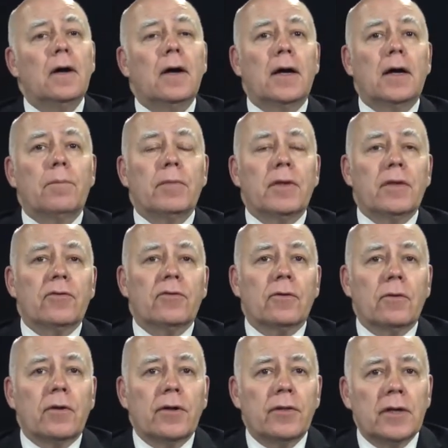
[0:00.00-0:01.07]
Um,
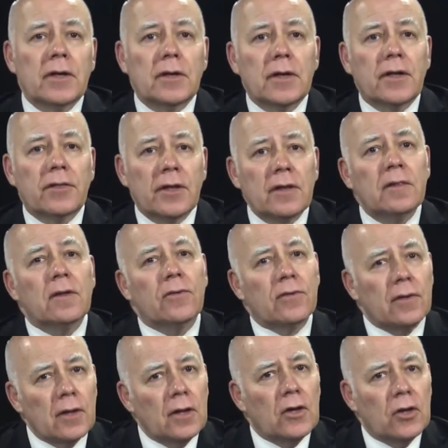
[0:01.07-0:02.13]
so I think I think this
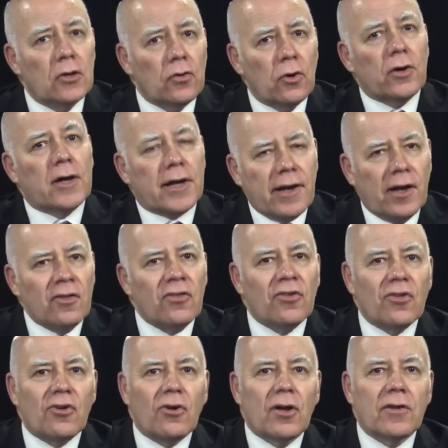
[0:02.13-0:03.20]
Nordic
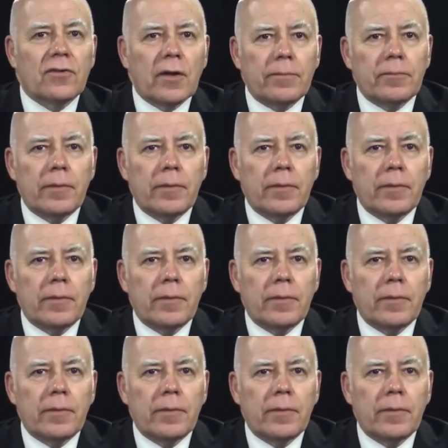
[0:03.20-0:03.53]
Council concept